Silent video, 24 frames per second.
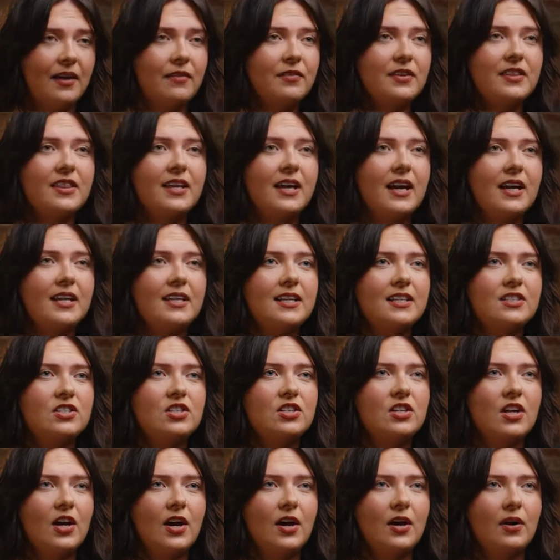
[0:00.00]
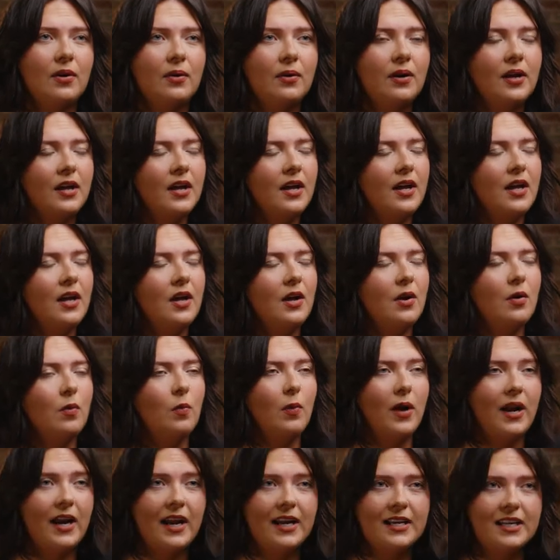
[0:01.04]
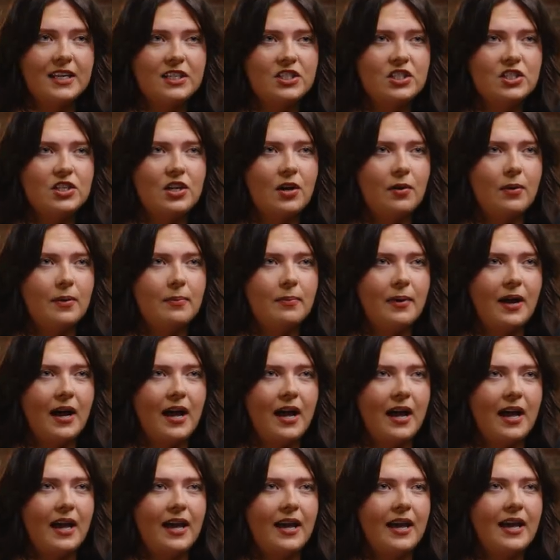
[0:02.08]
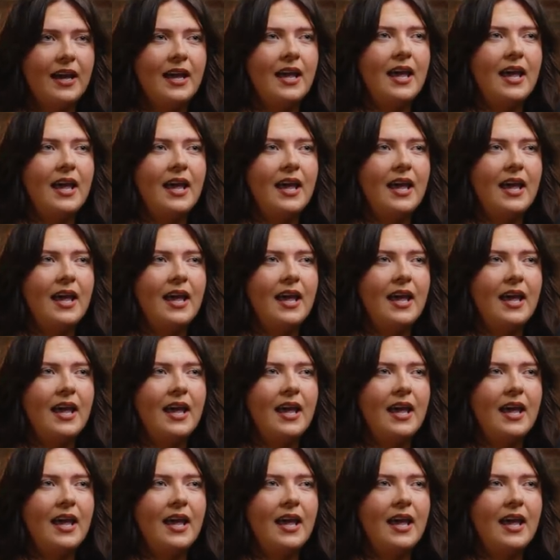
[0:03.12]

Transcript: everything I need to know when I need to know it by.